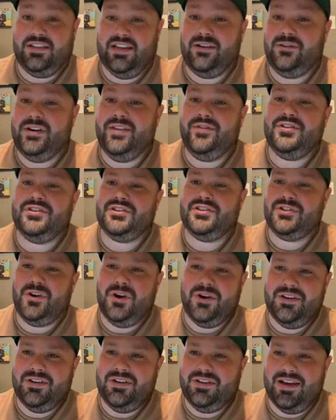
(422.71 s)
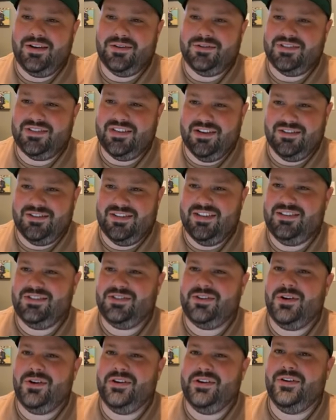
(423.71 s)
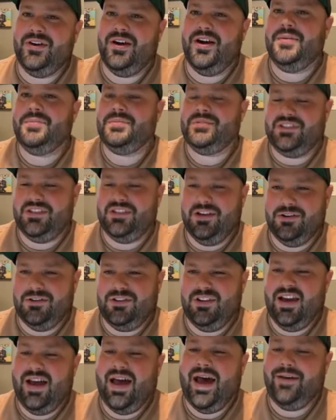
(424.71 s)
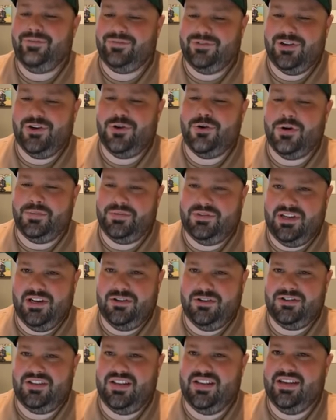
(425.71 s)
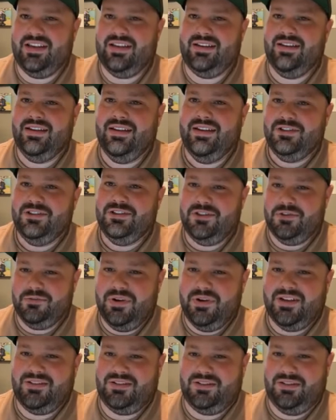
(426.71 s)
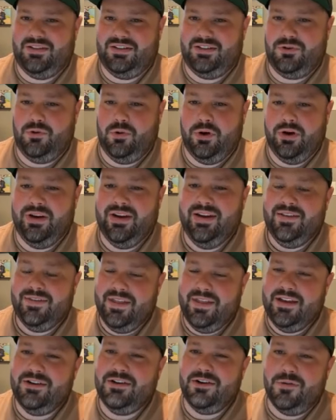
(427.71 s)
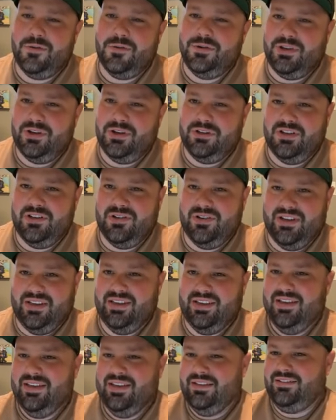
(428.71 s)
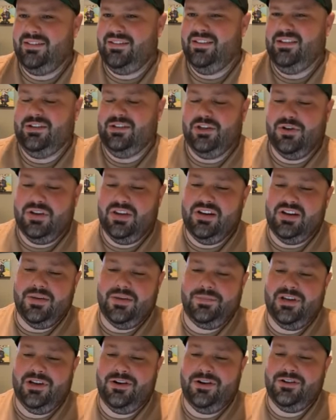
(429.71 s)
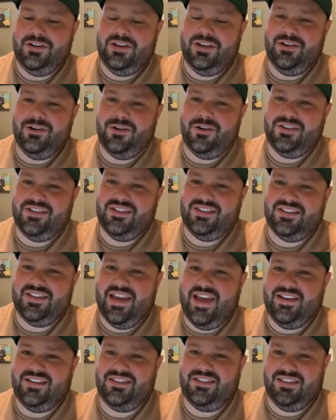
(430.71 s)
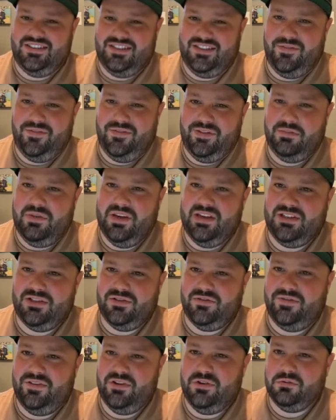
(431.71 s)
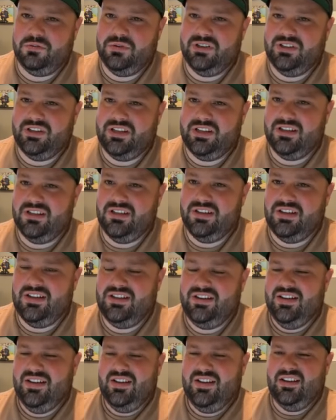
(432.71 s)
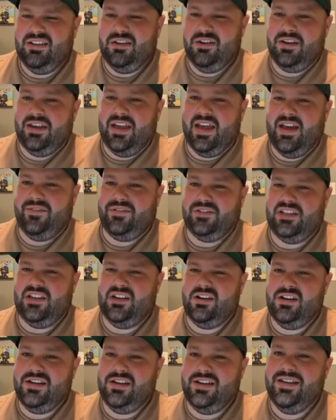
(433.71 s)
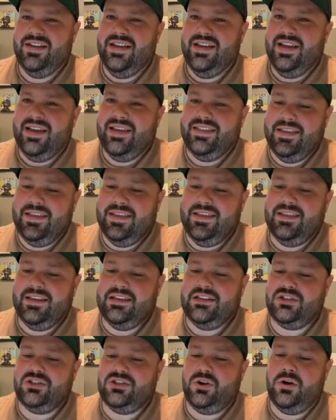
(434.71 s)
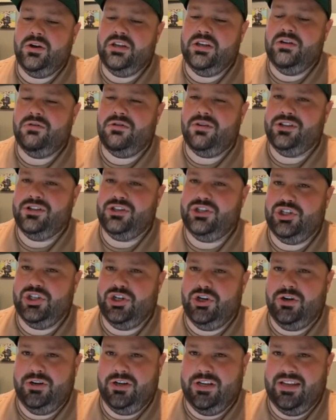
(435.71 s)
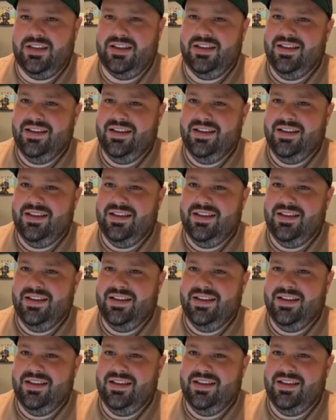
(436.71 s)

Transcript: They don't even start you downstairs. They start you upstairs. You have to go upstairs to get to the rest of the store. They know what they're doing. You get up there, you get all the snacks, the stuff that makes you feel really good in their cafeteria, and then they start you on a journey.